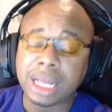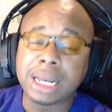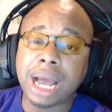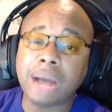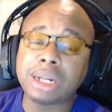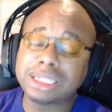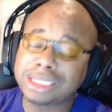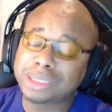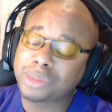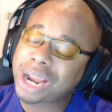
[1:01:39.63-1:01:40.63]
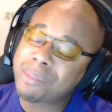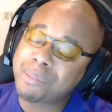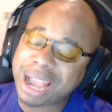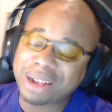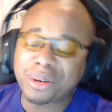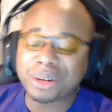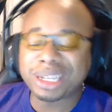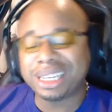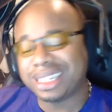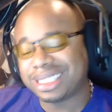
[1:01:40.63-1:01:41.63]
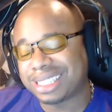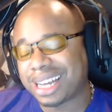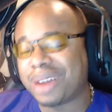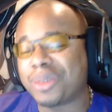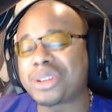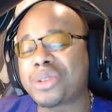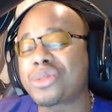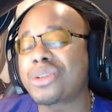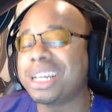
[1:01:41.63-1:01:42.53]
Now, this is where I'm back on King's side with the ray